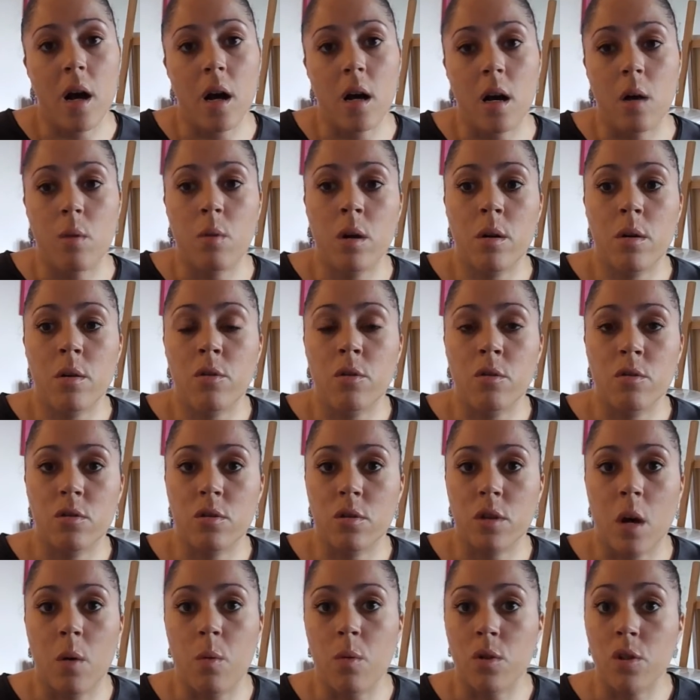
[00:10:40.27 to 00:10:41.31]
I won't, not to
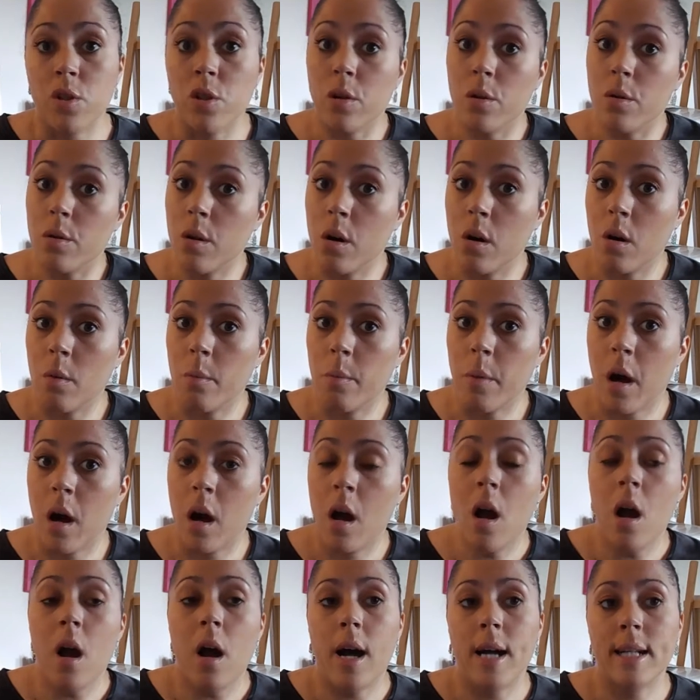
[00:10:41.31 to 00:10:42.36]
go on too long, but
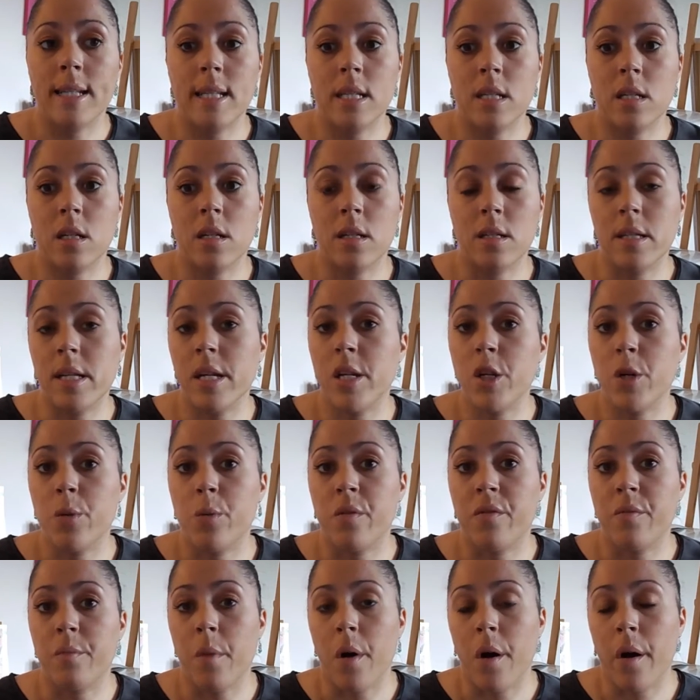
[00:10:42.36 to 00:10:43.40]
I didn't continue
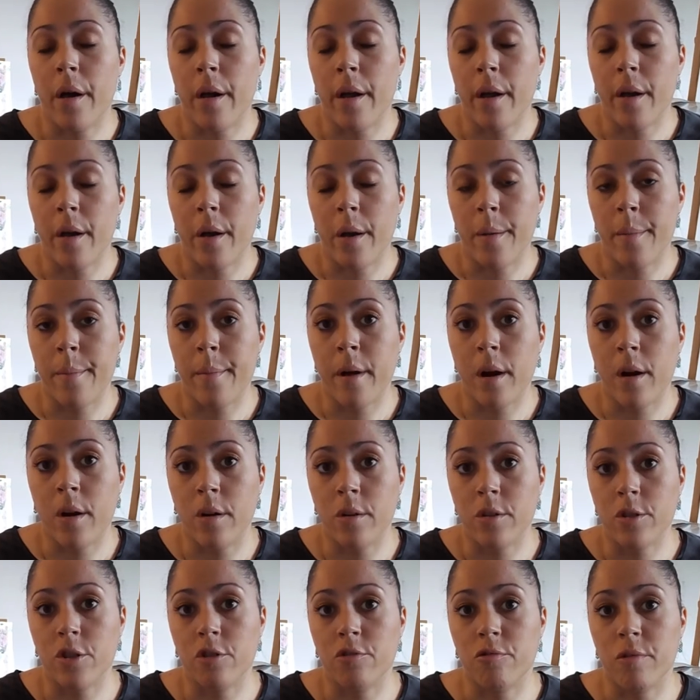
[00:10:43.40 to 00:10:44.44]
with my
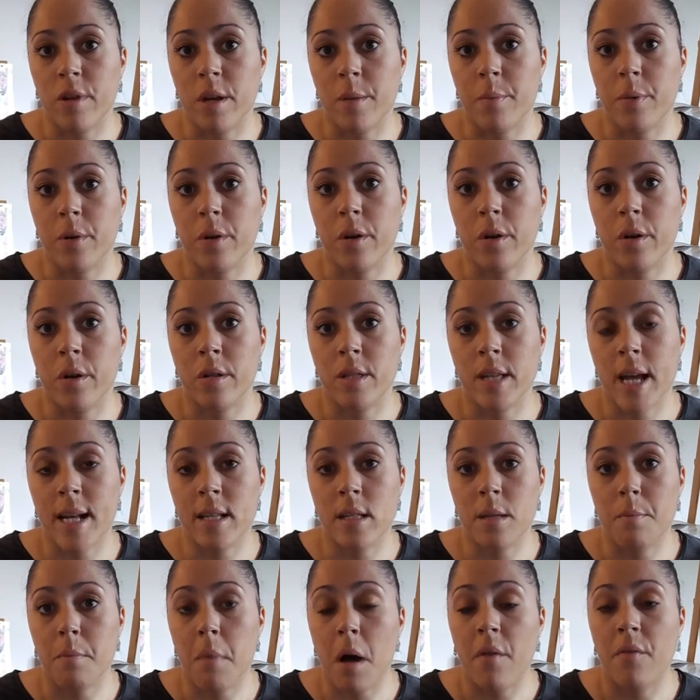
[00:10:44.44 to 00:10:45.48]
art degree because as
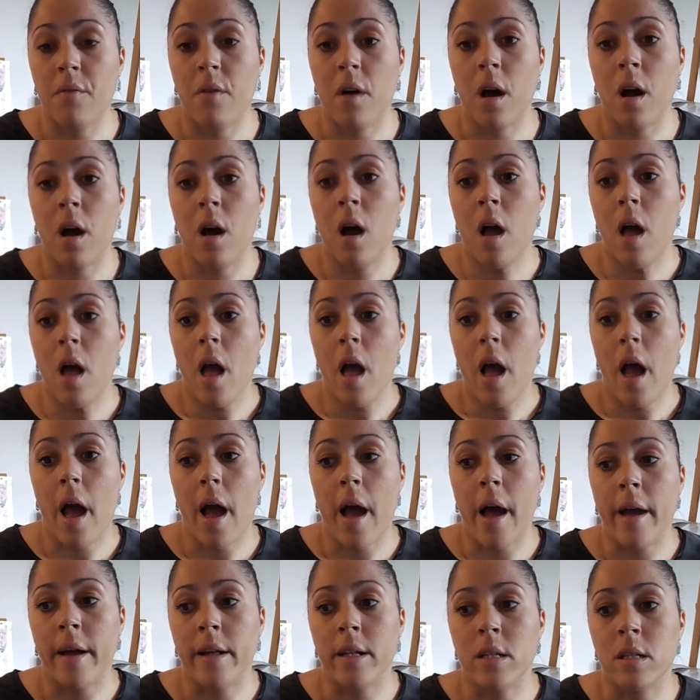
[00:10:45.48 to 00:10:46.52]
a mother
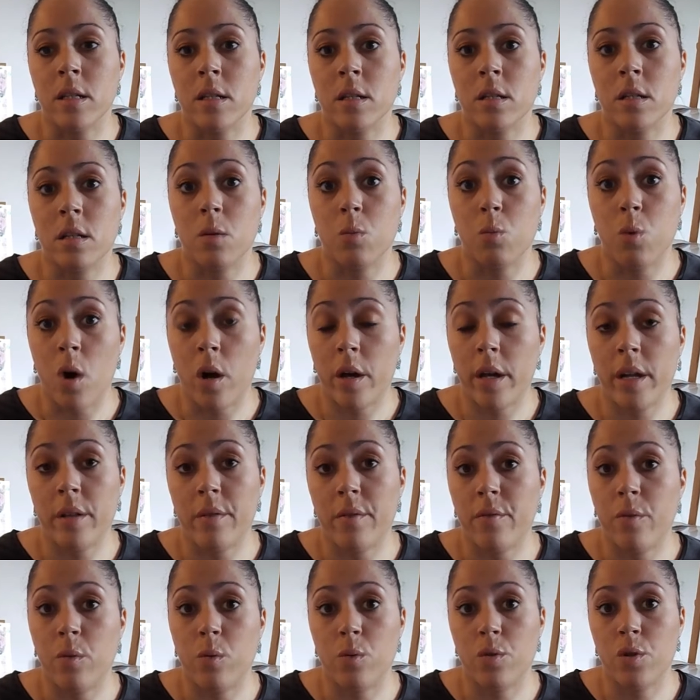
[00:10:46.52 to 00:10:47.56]
and working
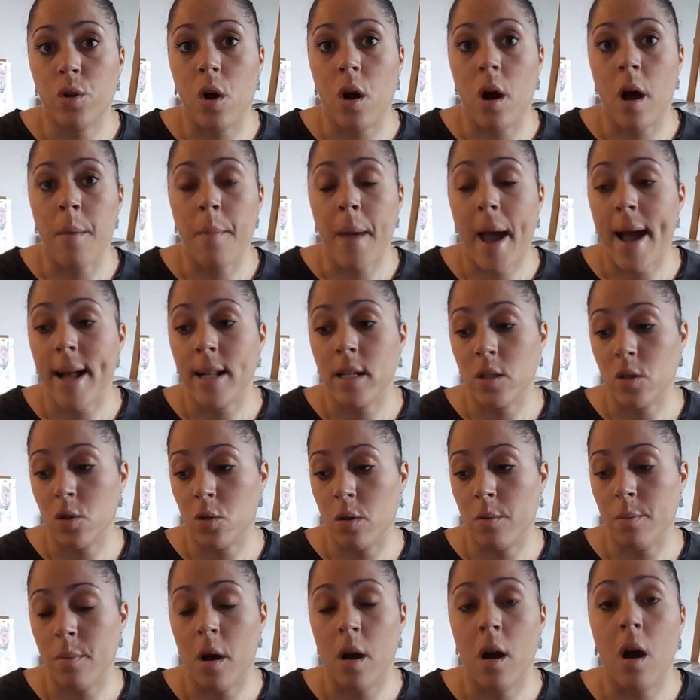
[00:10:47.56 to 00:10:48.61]
full time and
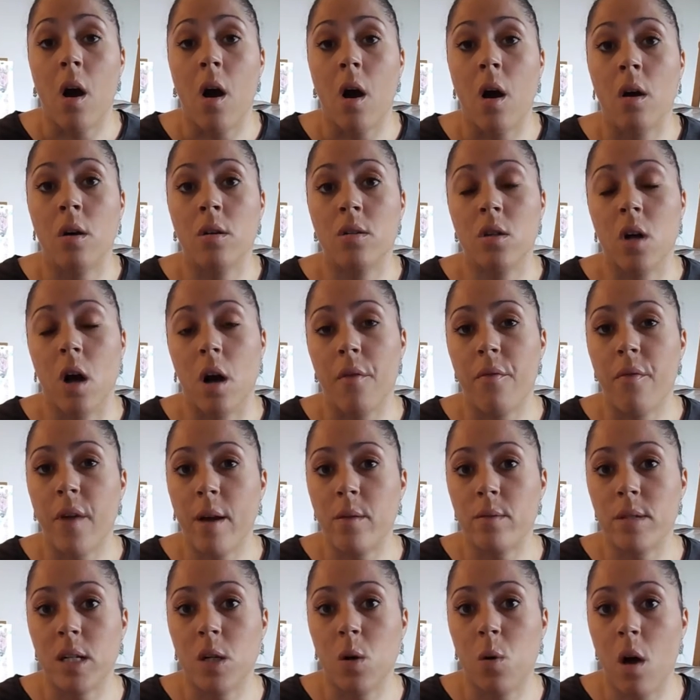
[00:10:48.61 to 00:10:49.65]
doing my art, I
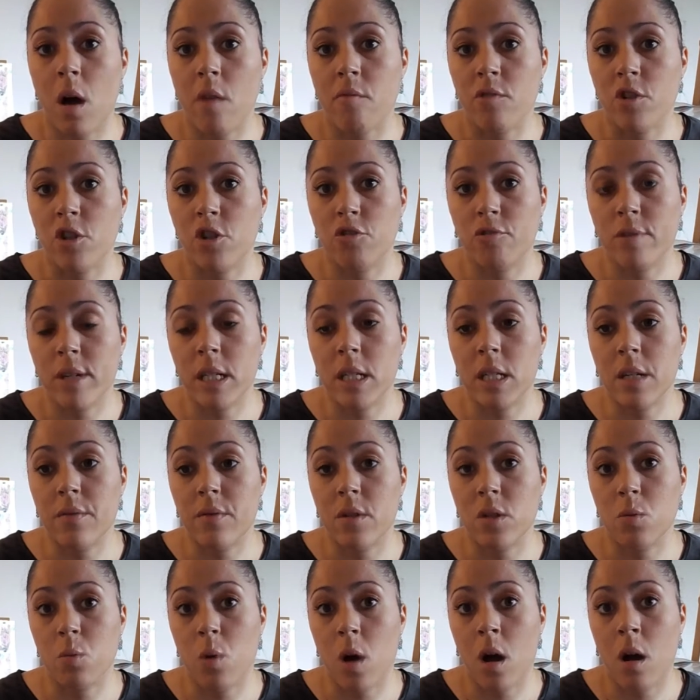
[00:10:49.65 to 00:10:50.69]
found it quite restrictive
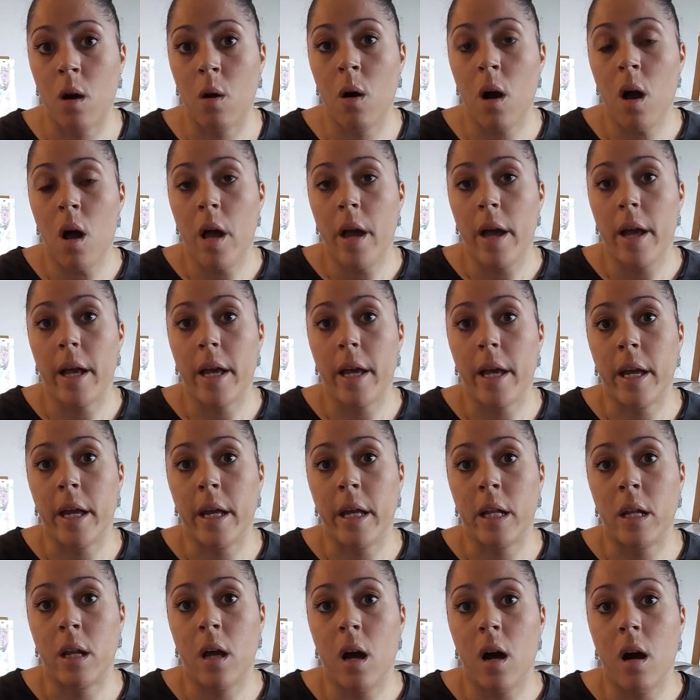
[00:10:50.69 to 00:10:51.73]
as well.
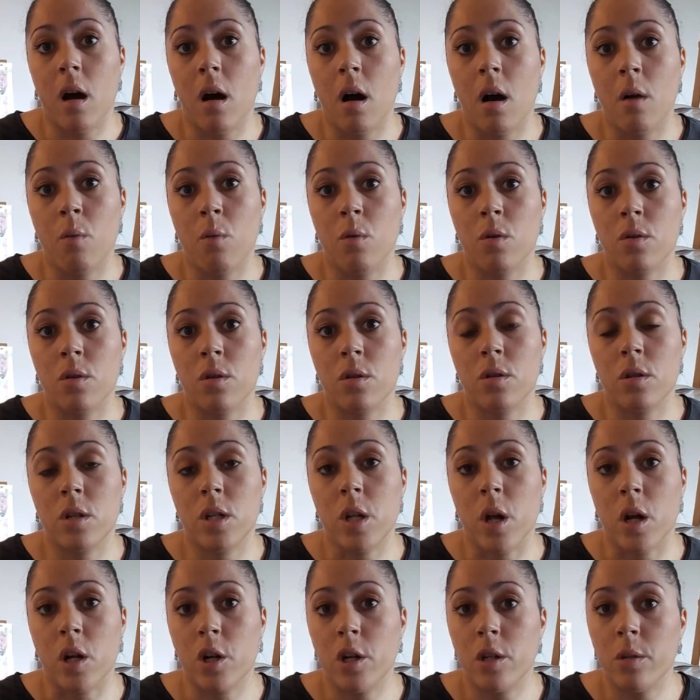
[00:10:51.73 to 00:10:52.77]

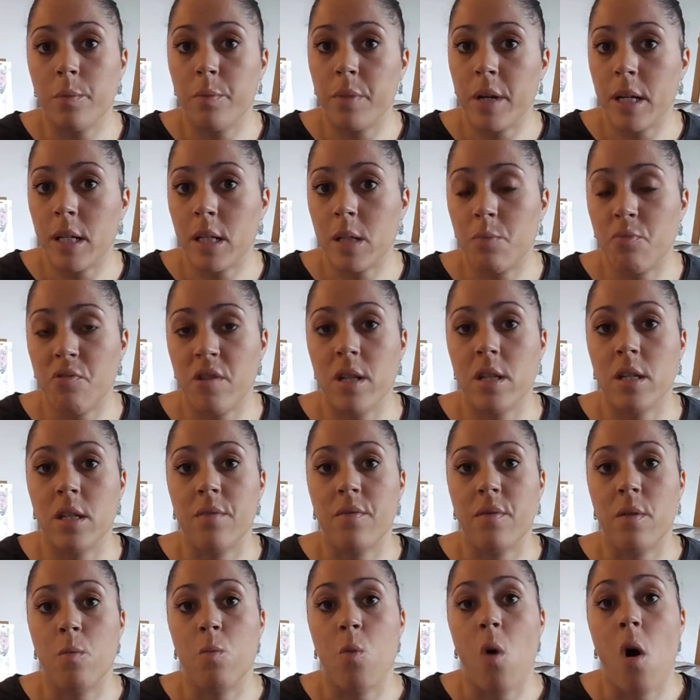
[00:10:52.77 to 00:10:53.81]
I couldn't be expressive
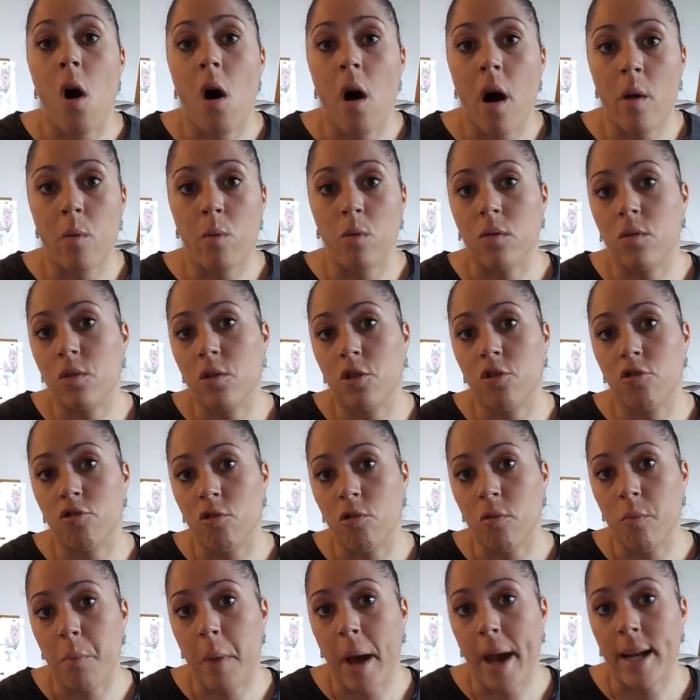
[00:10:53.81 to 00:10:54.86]
in what I want to draw
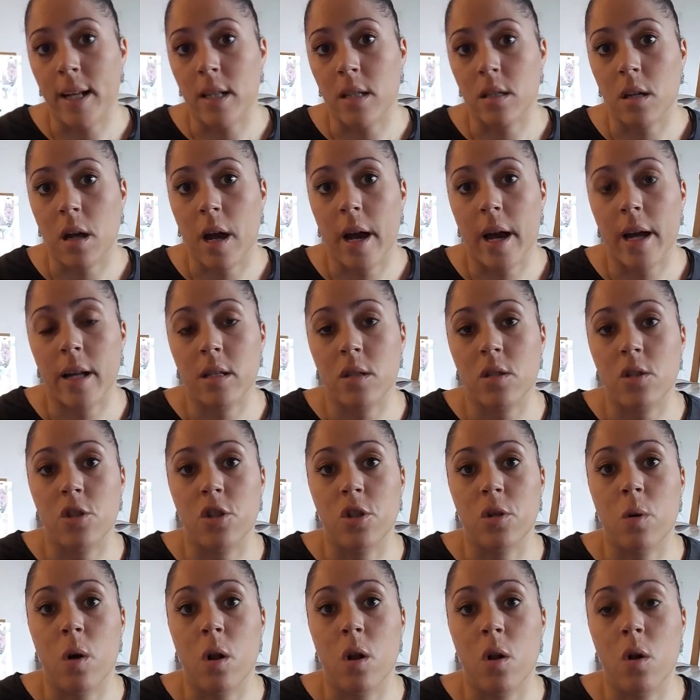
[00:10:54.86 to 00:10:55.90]
and paint. I had to
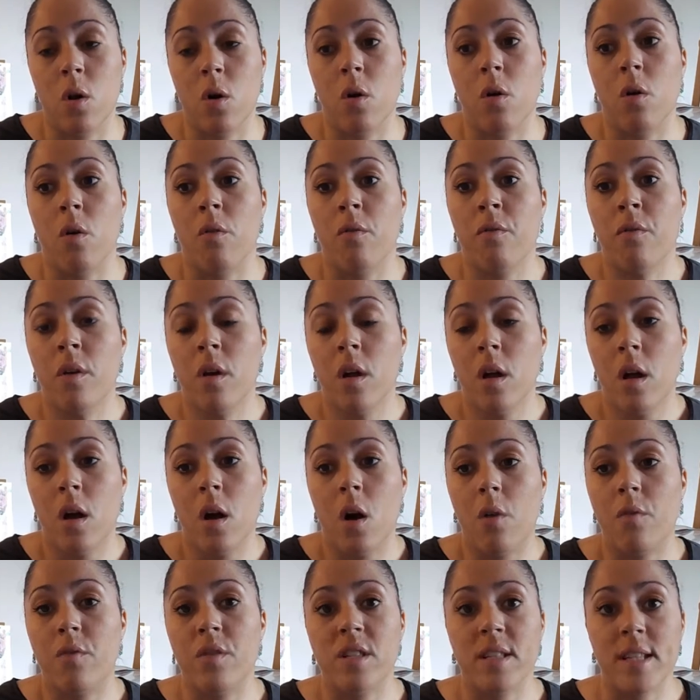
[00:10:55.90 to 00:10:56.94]
do a lot of,
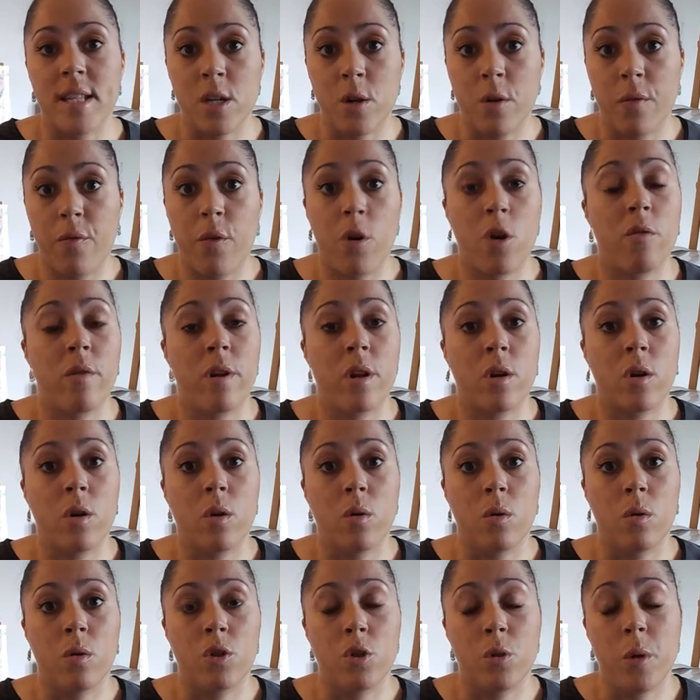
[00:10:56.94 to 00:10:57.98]
obviously you're following a
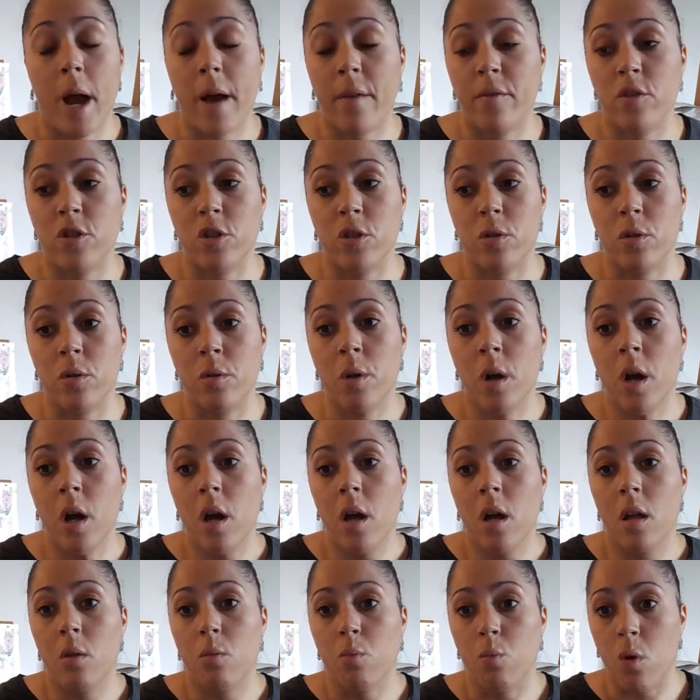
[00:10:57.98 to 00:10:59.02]
course, you have to do
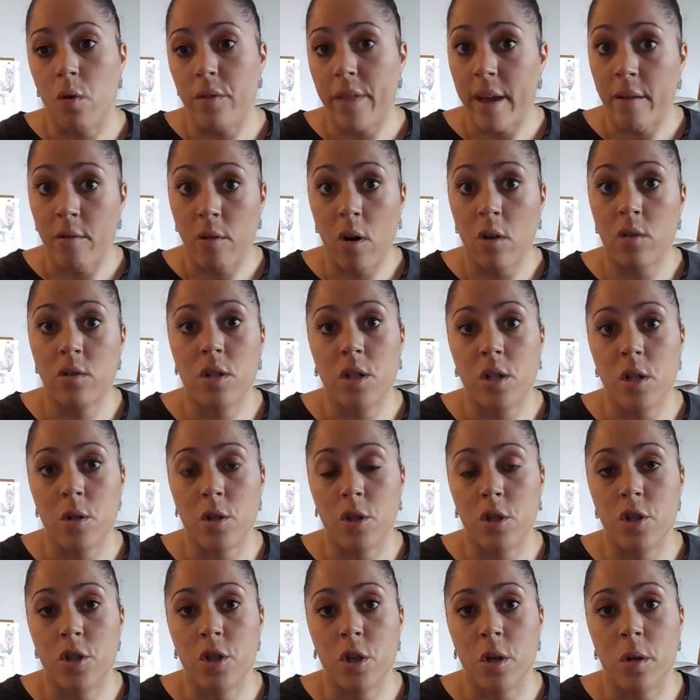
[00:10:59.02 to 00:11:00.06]
what they're asking you
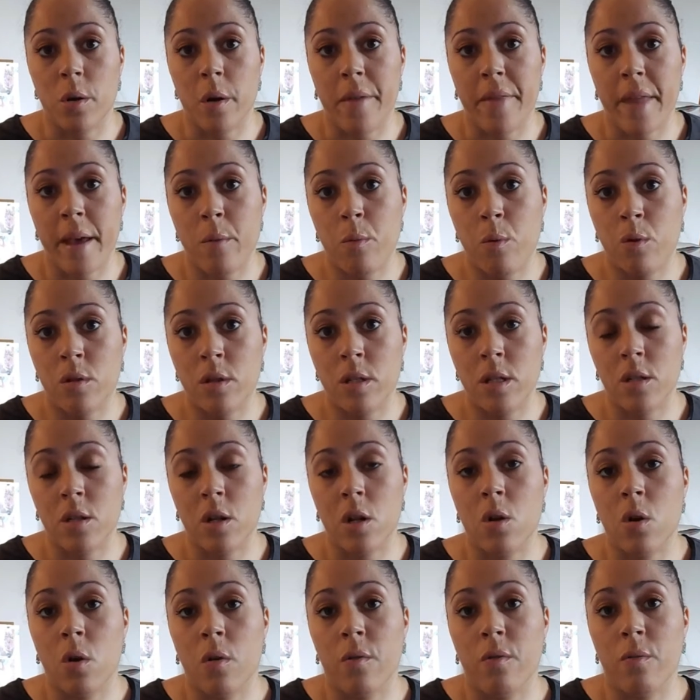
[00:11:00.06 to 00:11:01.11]
to do, and they wanted a
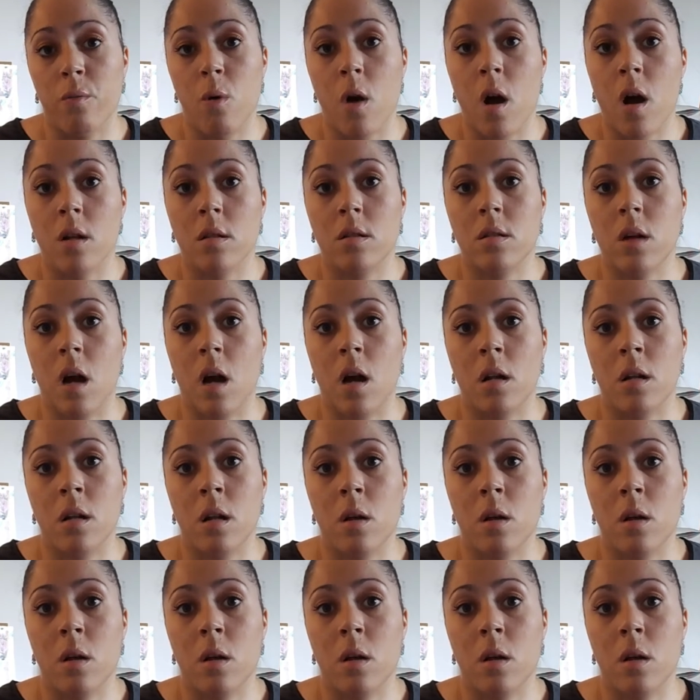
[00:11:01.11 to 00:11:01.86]
lot of work done